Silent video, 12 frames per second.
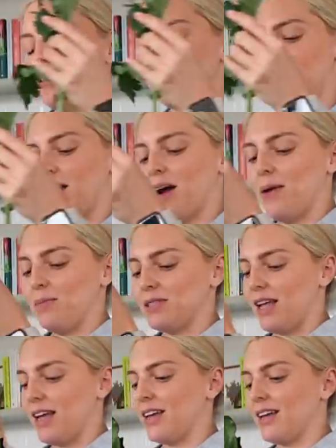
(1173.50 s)
it becomes
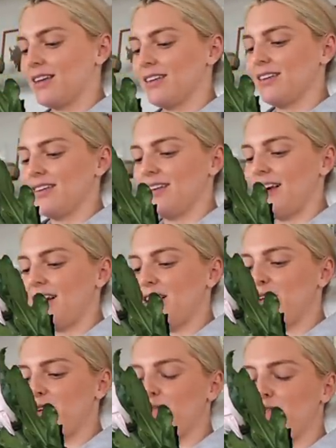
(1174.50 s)
like, I don't know,
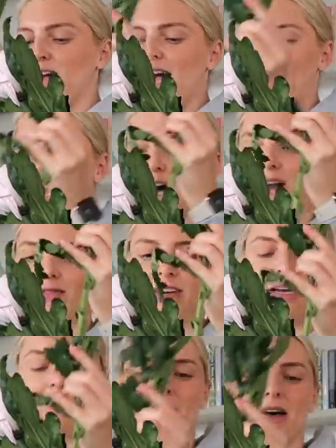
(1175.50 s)
you feel kind of
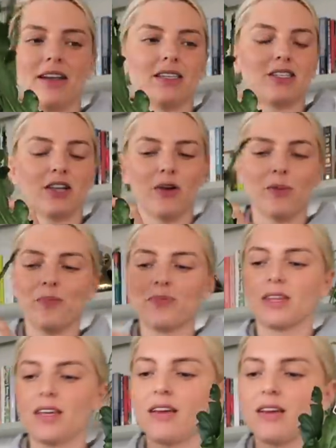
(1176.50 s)
confident about it. So
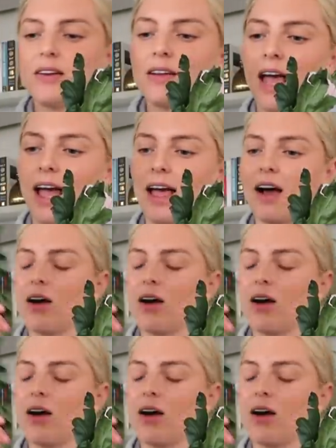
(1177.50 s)
Okay,